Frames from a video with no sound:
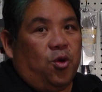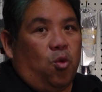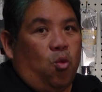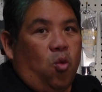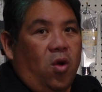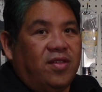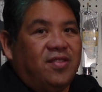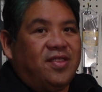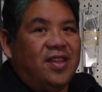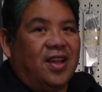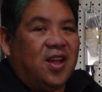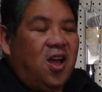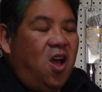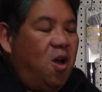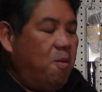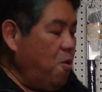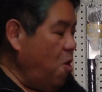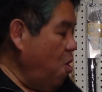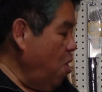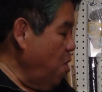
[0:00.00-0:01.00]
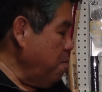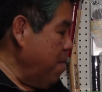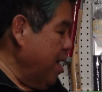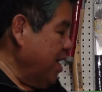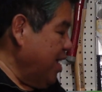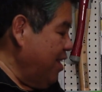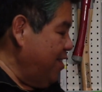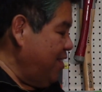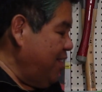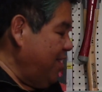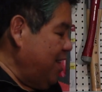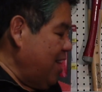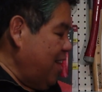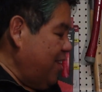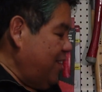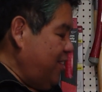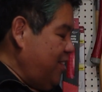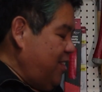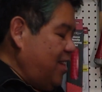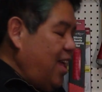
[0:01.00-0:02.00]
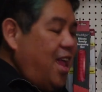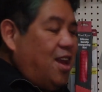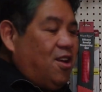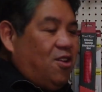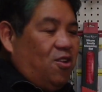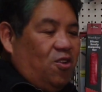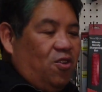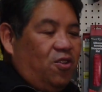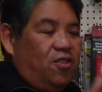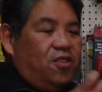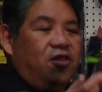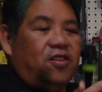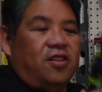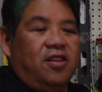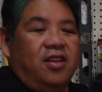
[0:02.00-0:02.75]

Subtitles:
ones that come on my ETS sanders